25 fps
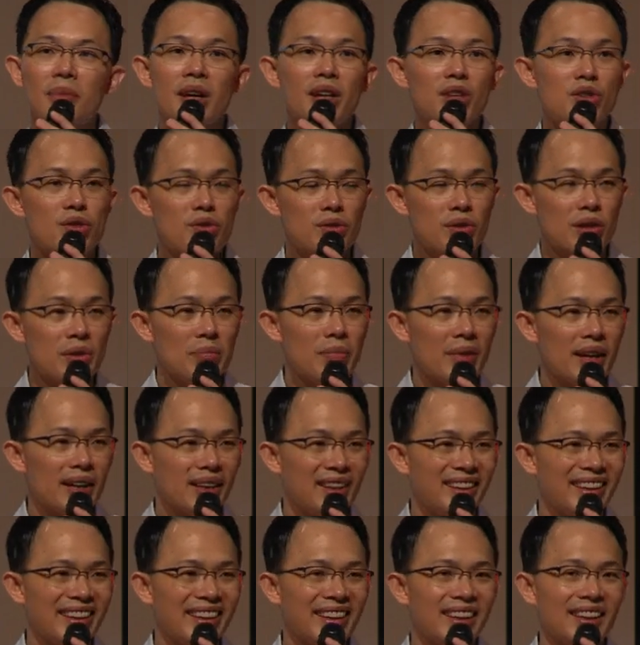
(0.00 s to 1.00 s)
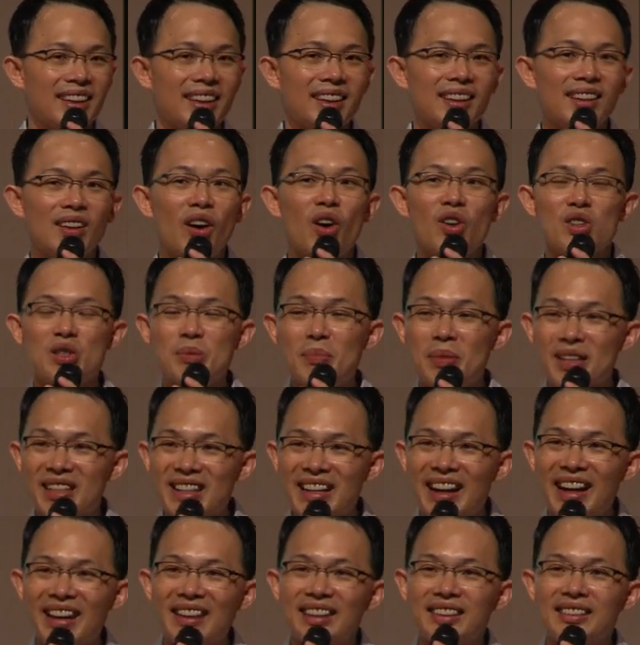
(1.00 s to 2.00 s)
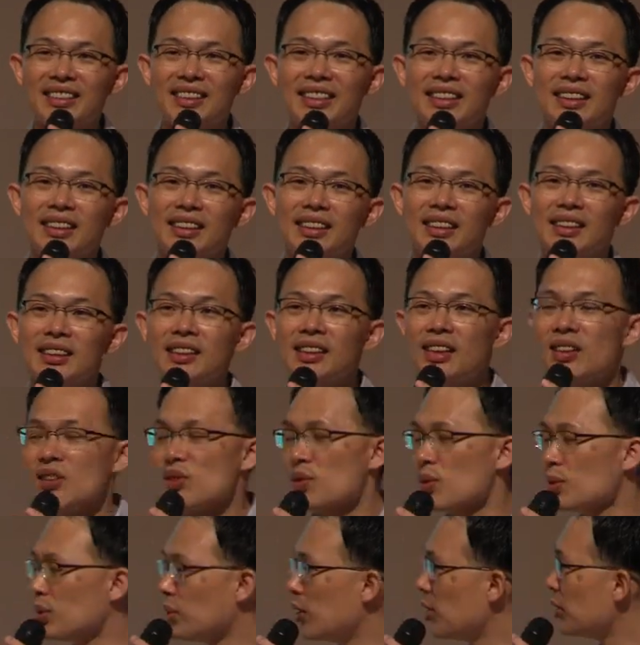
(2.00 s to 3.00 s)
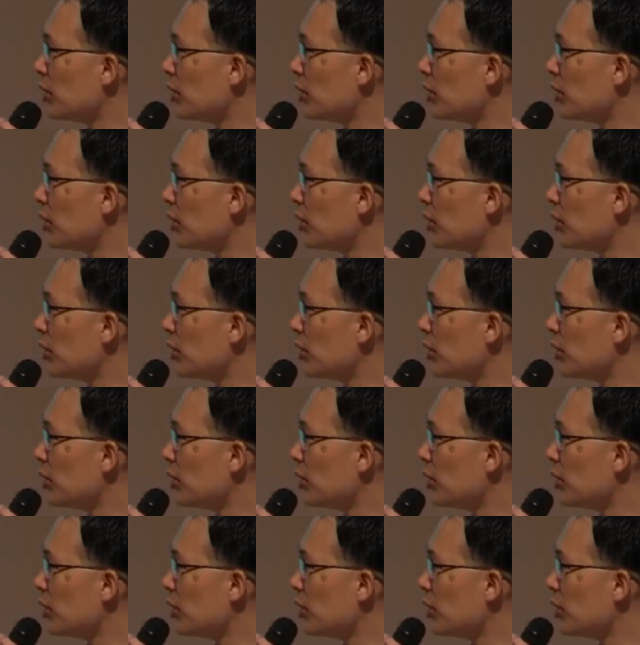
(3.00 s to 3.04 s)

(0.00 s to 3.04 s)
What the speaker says: pastry making, hospitality, and so